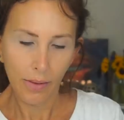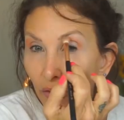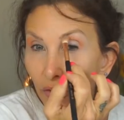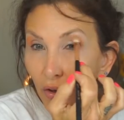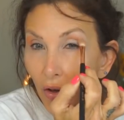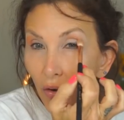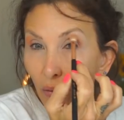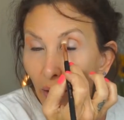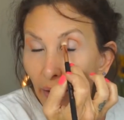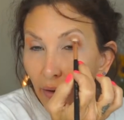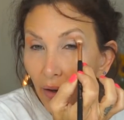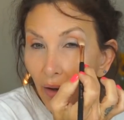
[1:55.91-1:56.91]
So
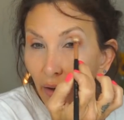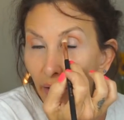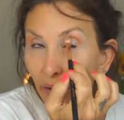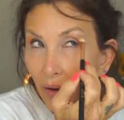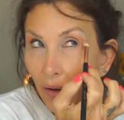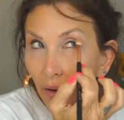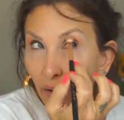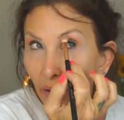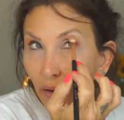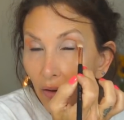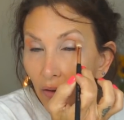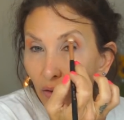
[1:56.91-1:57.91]
I got
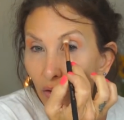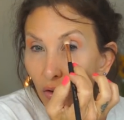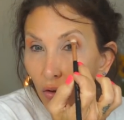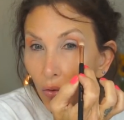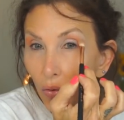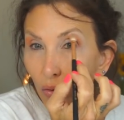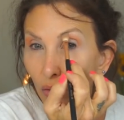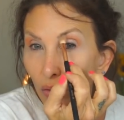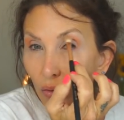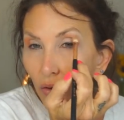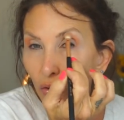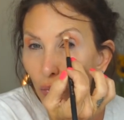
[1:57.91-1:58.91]
a new
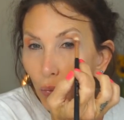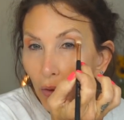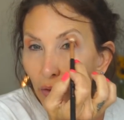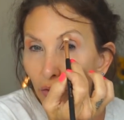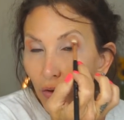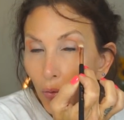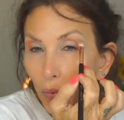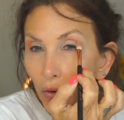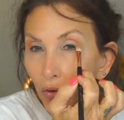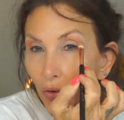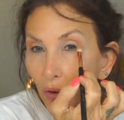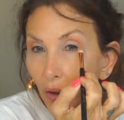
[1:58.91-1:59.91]
espresso
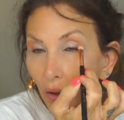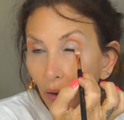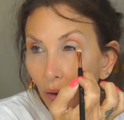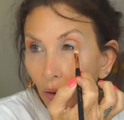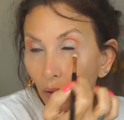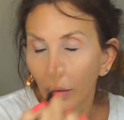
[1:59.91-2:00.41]
machine.